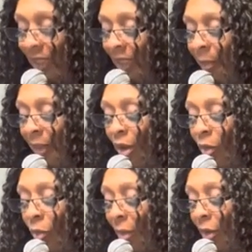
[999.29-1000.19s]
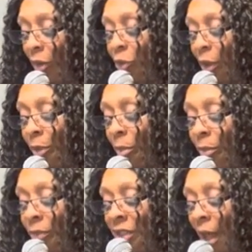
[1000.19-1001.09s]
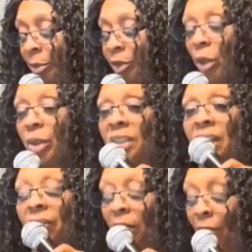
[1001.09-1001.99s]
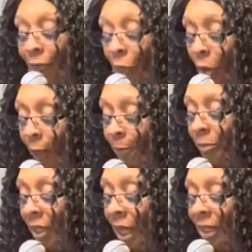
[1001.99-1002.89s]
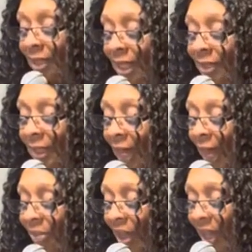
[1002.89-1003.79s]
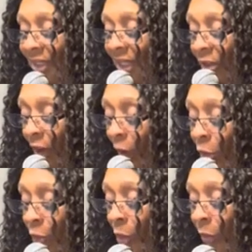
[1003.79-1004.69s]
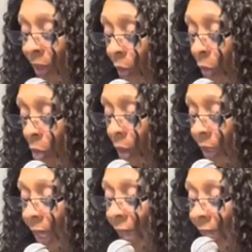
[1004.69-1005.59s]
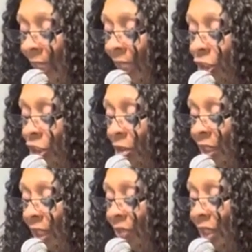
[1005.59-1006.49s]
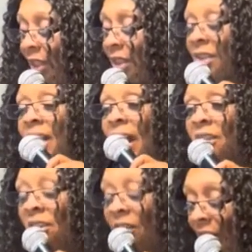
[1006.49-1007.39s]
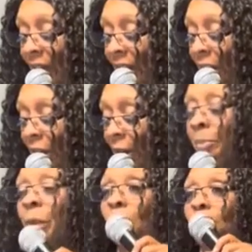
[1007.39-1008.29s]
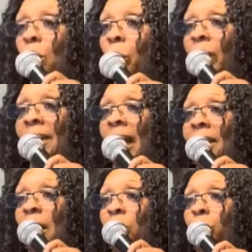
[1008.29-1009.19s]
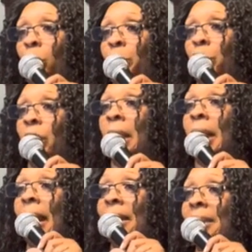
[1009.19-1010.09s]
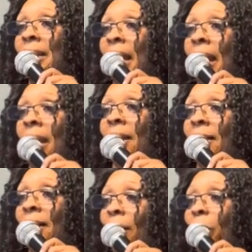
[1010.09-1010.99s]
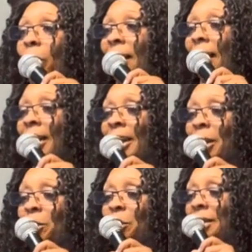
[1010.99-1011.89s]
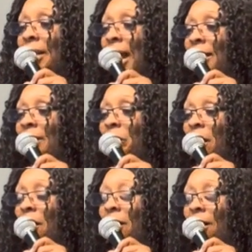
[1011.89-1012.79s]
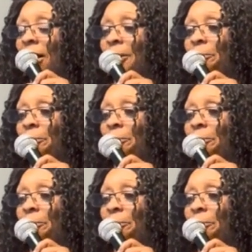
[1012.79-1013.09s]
Let me go one more scripture. Psalms 37 and 4 says, Delight thyself also in the Lord, and he shall give thee the desires of thine heart. You know, we take that scripture and say, God, well, God gives the desires of my heart.